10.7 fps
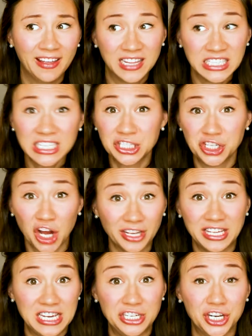This is
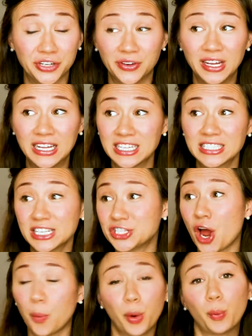not keto. This is
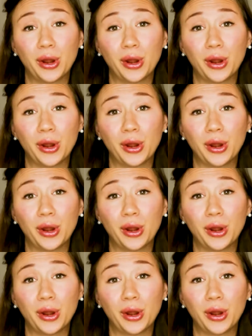not where